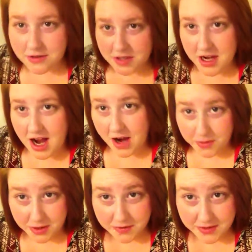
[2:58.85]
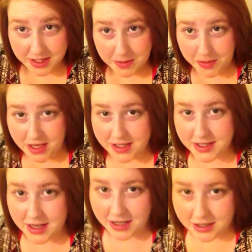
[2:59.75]
an hour of sleep last
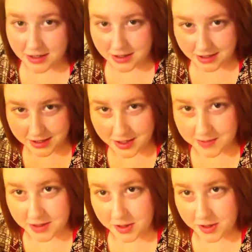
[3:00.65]
night and then I slept a